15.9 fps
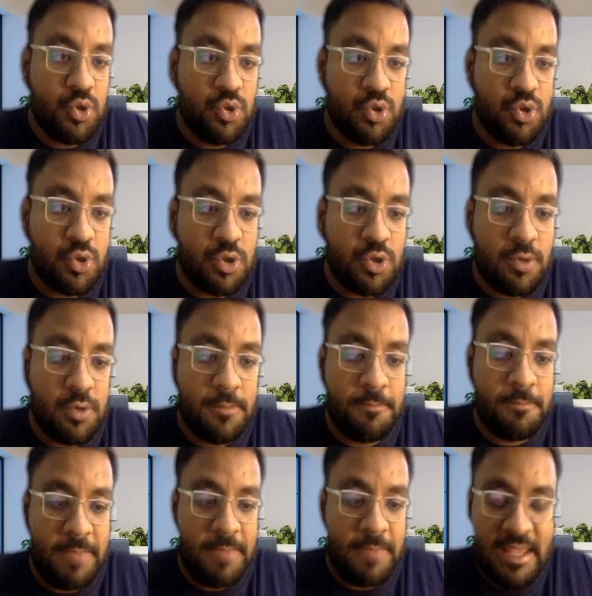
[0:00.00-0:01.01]
to
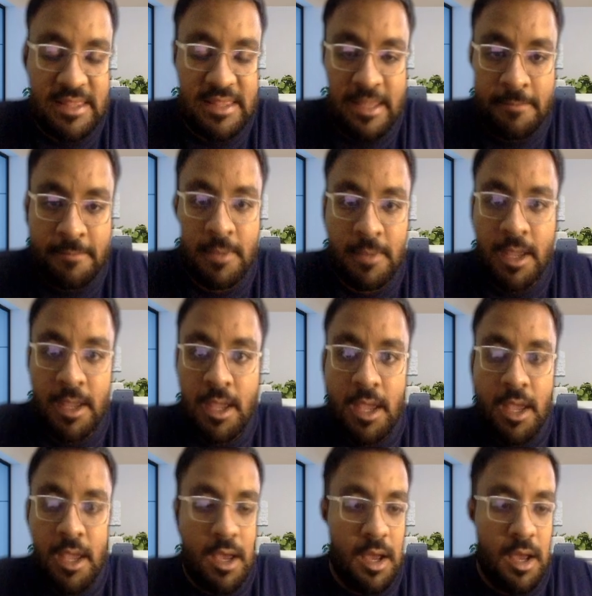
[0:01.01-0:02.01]
make them
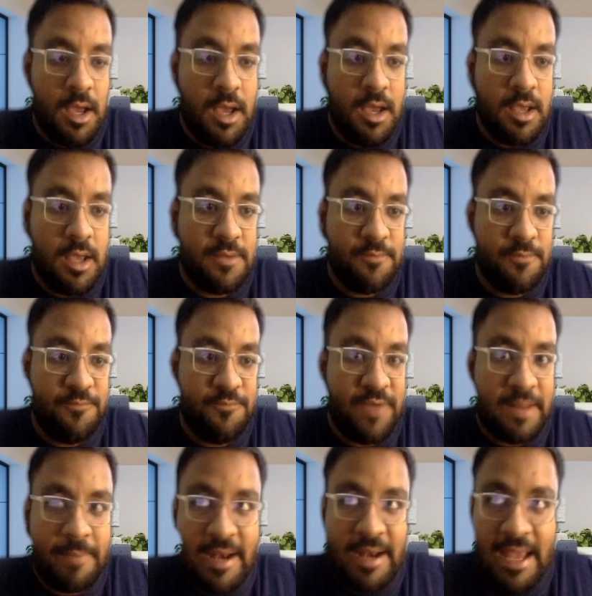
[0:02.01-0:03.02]

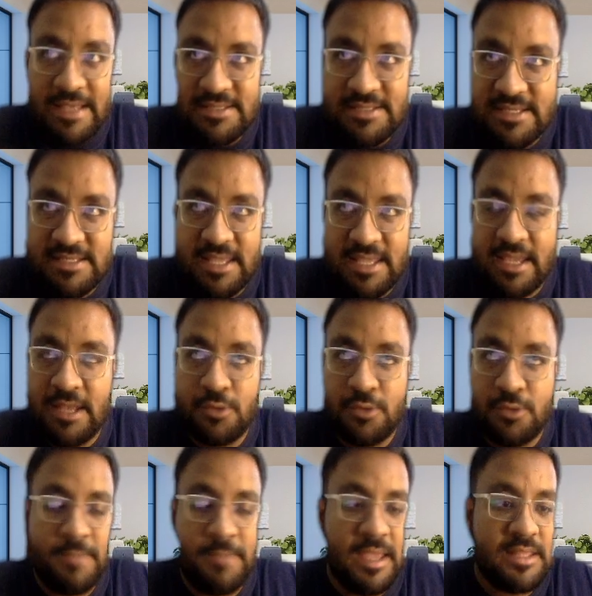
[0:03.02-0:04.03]
verbalize this thing
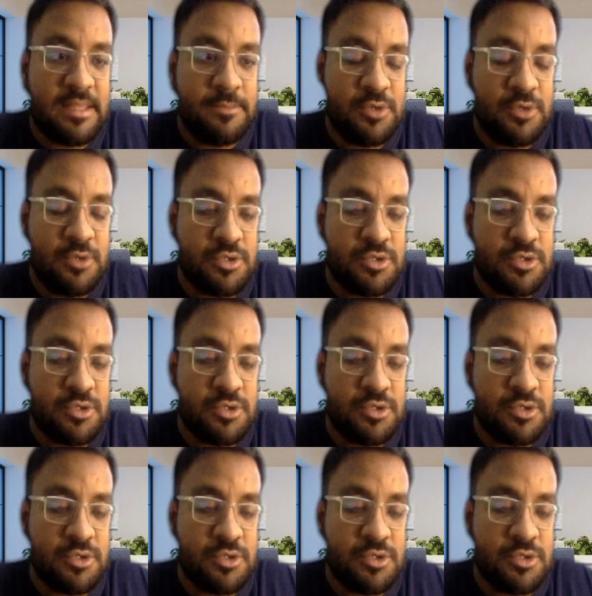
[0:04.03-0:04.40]
and make them